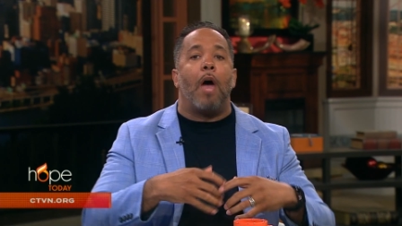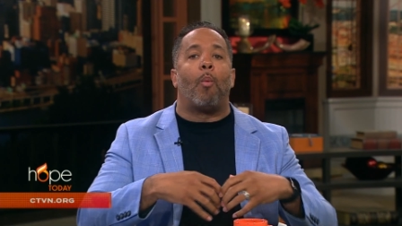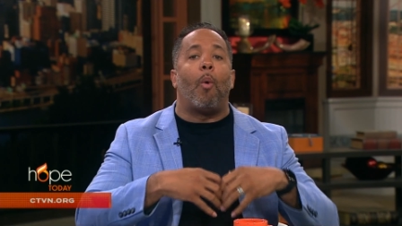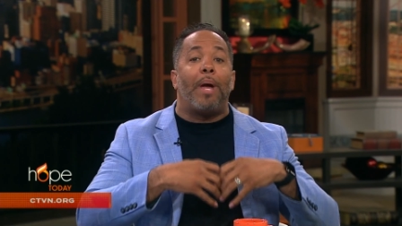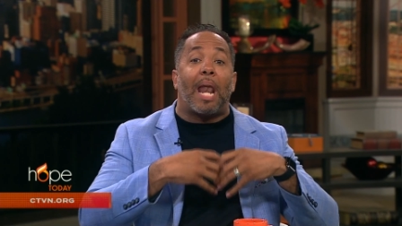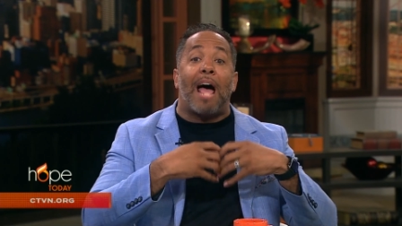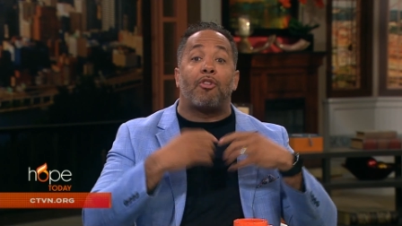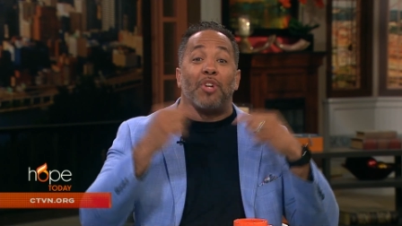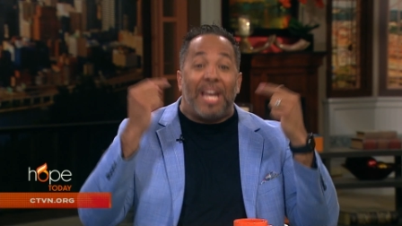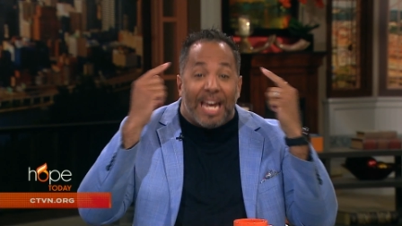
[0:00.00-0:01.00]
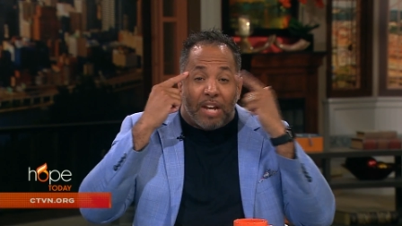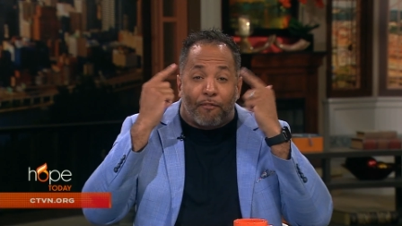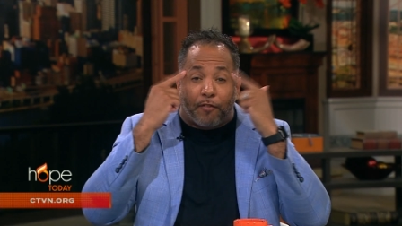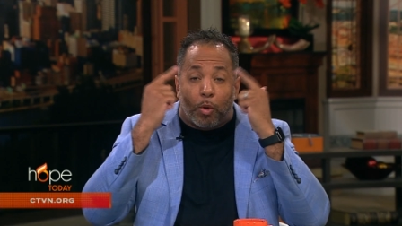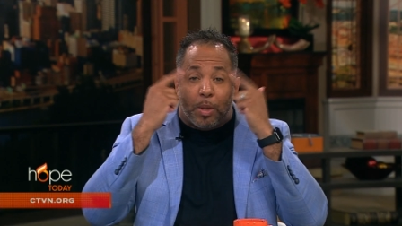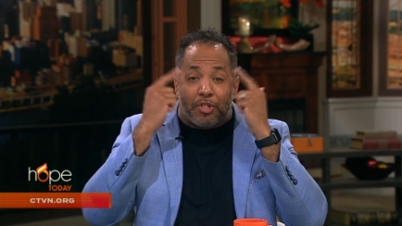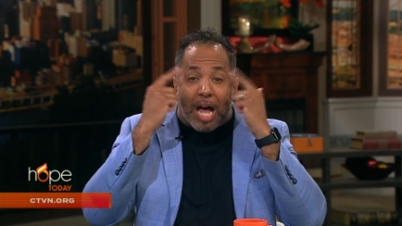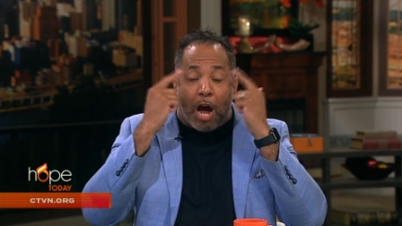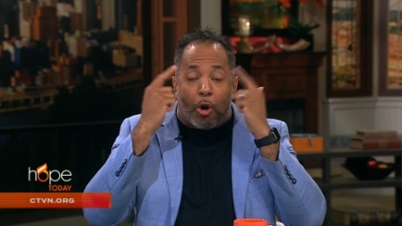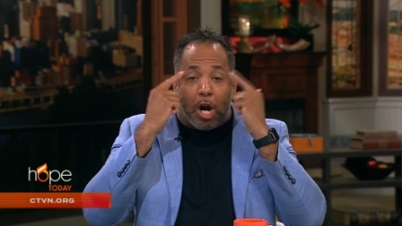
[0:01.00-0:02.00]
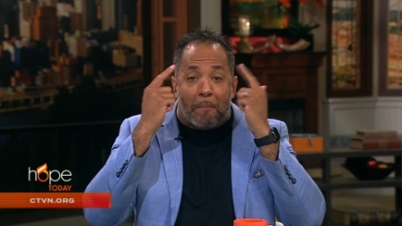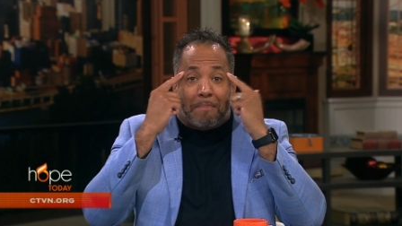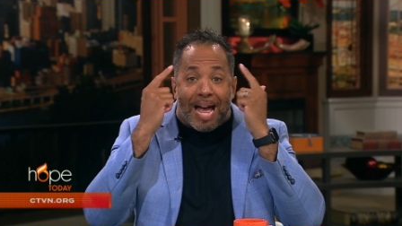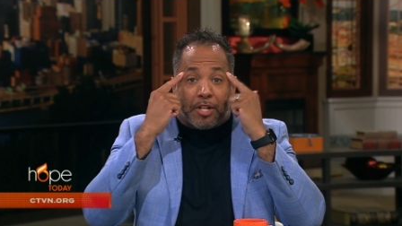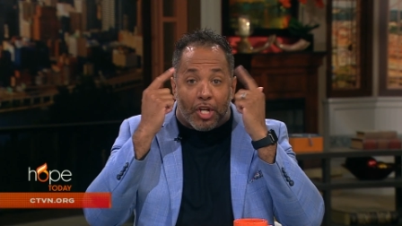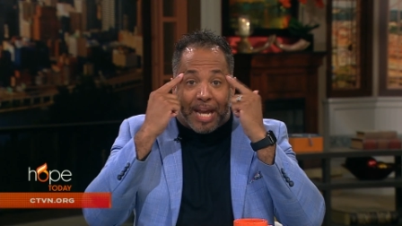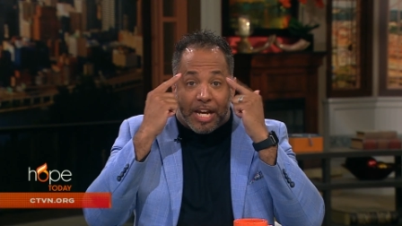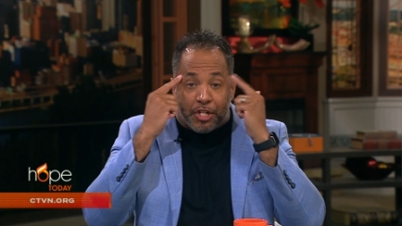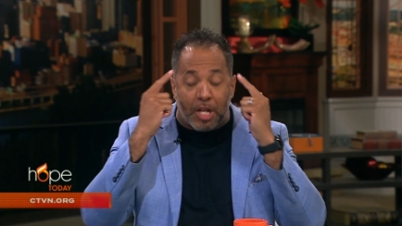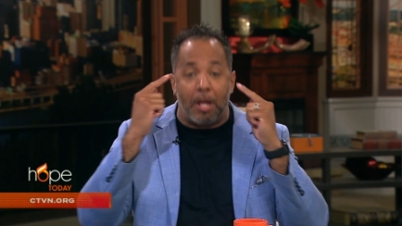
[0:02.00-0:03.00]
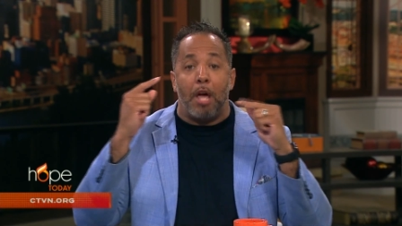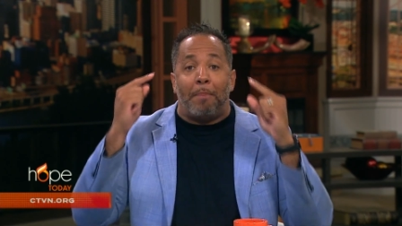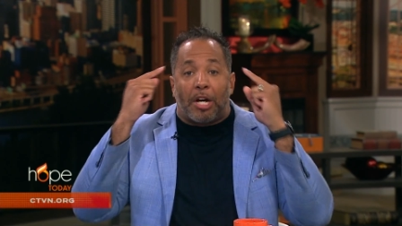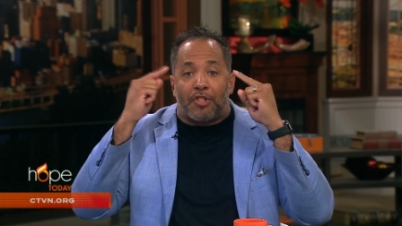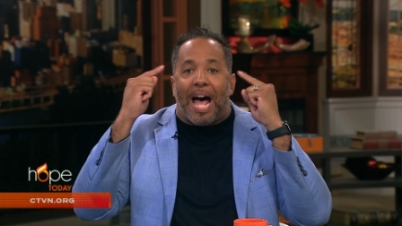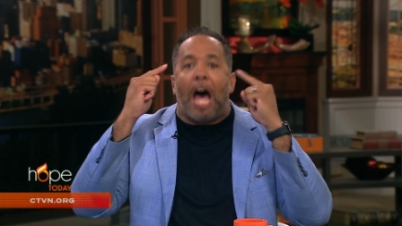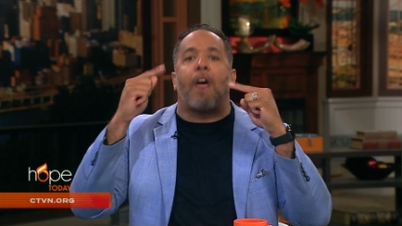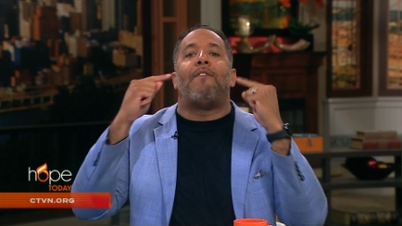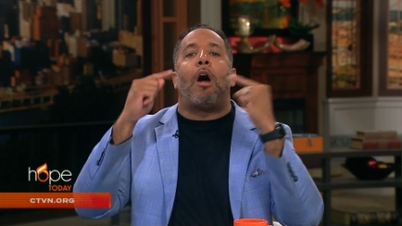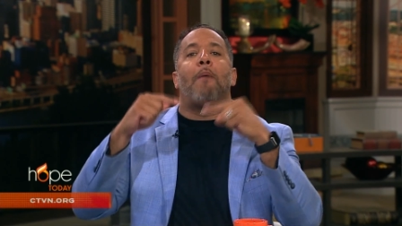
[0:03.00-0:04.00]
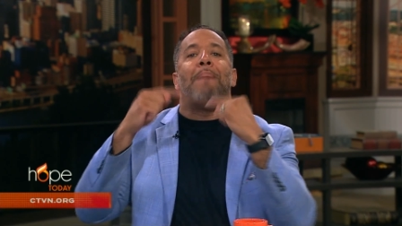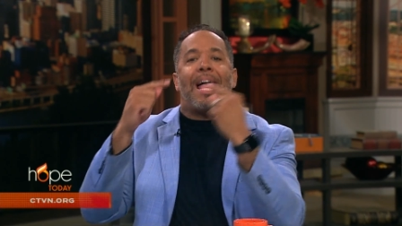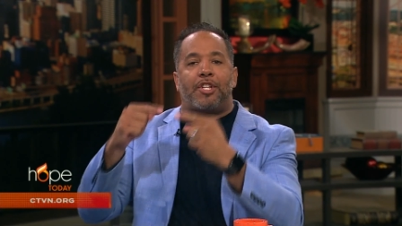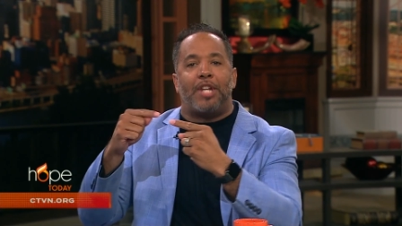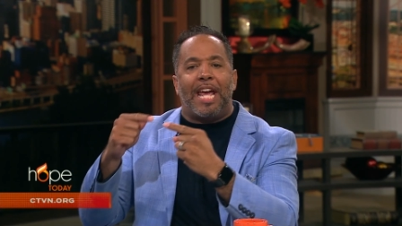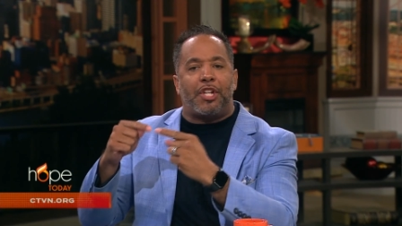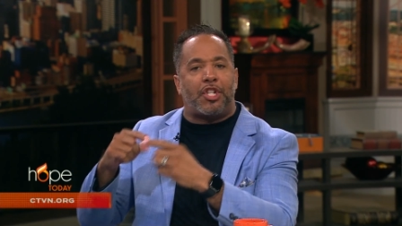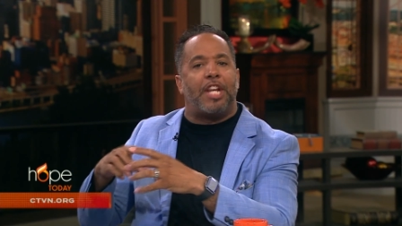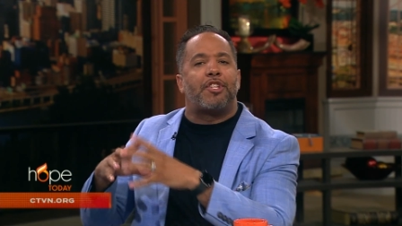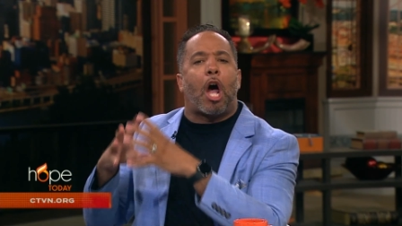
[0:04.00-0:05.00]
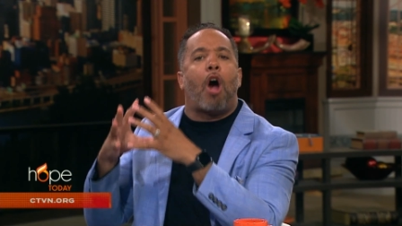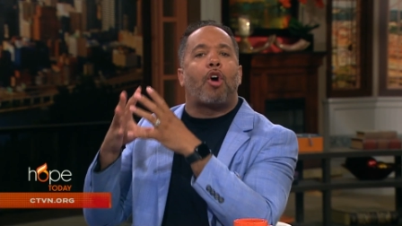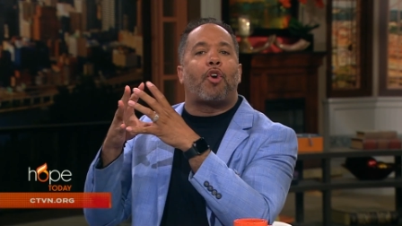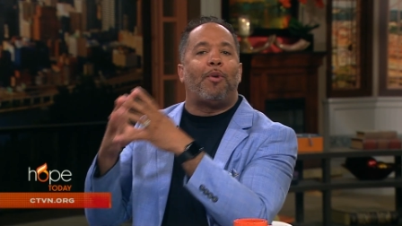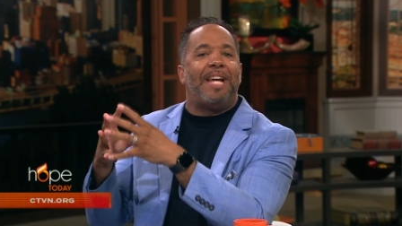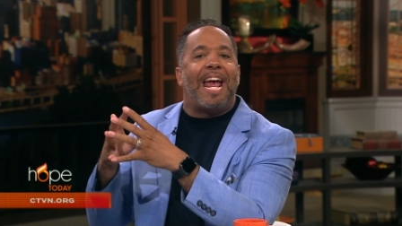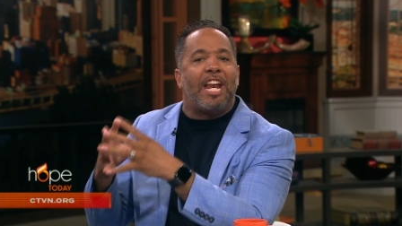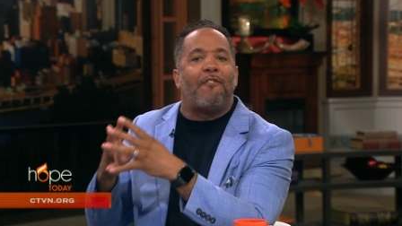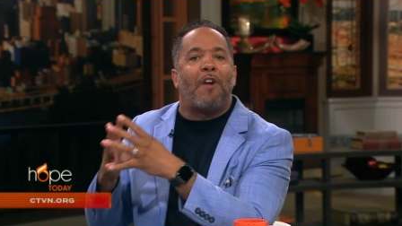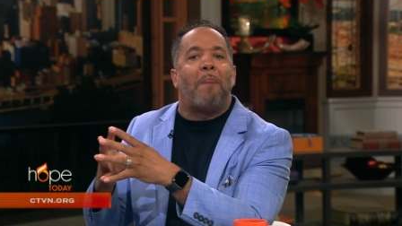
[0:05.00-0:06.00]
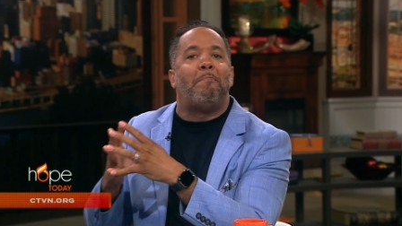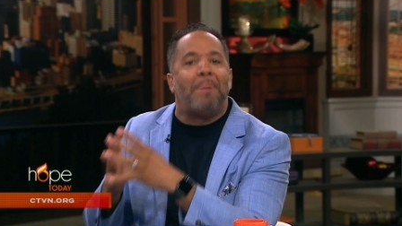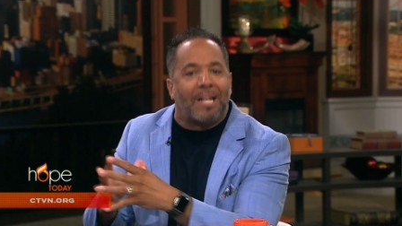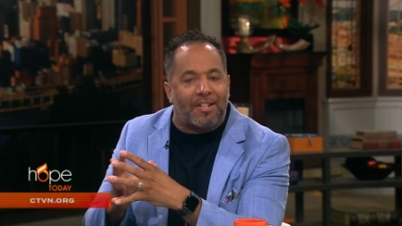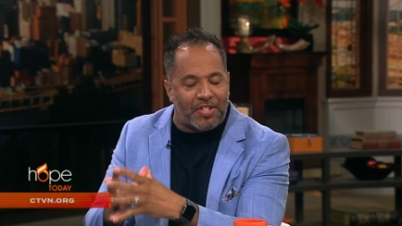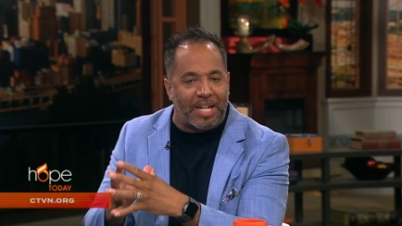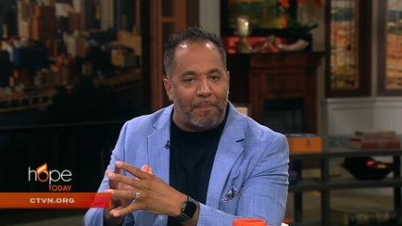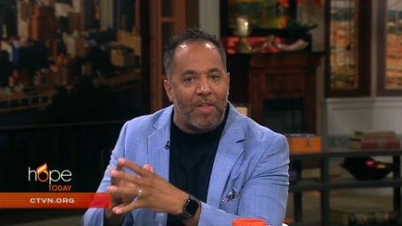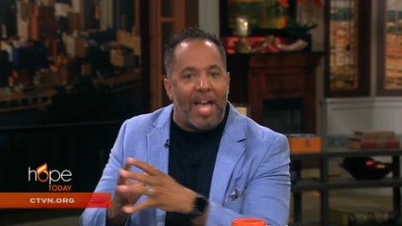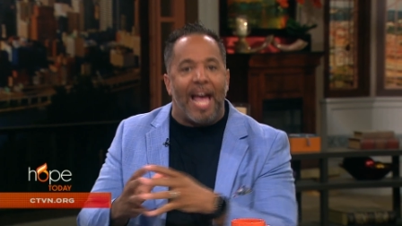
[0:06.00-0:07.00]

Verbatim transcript: and what we allow to influence our imagination because out of our imagination is our creative ability.